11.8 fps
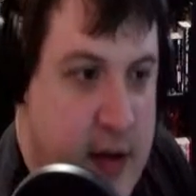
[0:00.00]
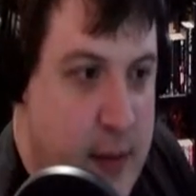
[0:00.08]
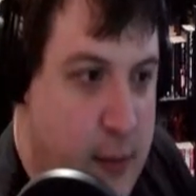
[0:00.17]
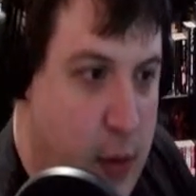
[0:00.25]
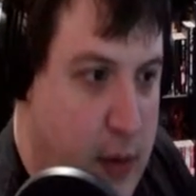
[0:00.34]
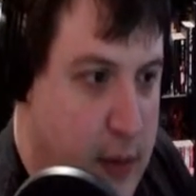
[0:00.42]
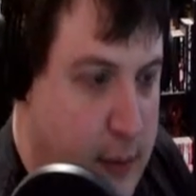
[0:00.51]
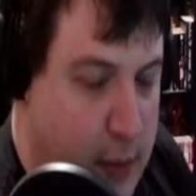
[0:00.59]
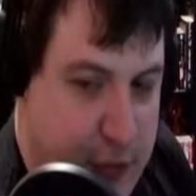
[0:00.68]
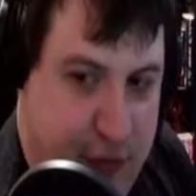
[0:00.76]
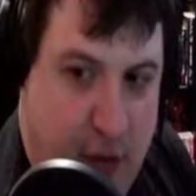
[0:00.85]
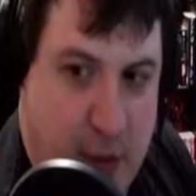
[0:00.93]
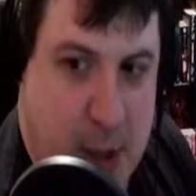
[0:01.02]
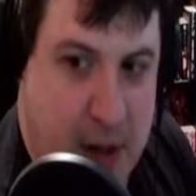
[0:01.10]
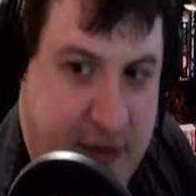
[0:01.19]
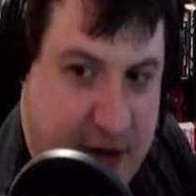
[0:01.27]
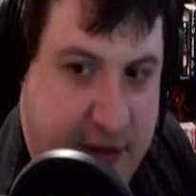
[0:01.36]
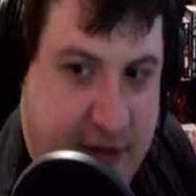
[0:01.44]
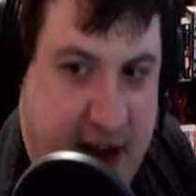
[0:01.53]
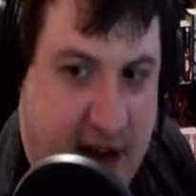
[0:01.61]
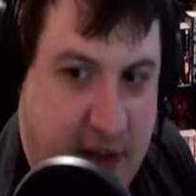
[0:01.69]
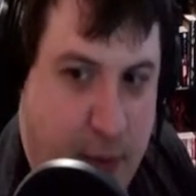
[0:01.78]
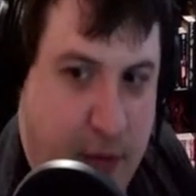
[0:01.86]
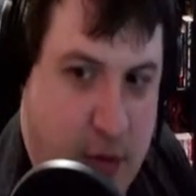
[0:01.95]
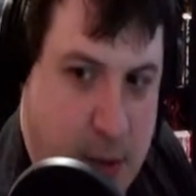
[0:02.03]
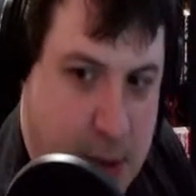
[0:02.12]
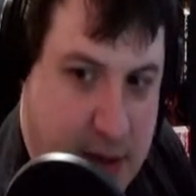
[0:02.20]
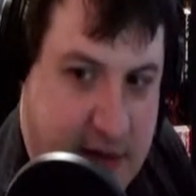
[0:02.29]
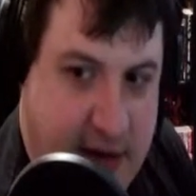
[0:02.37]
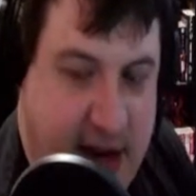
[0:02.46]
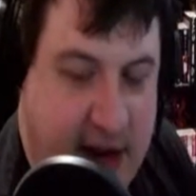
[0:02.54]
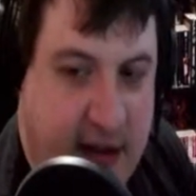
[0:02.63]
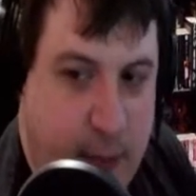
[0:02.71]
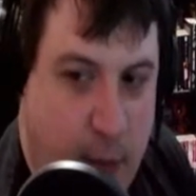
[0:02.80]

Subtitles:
More socialist understandings, more socialist leanings,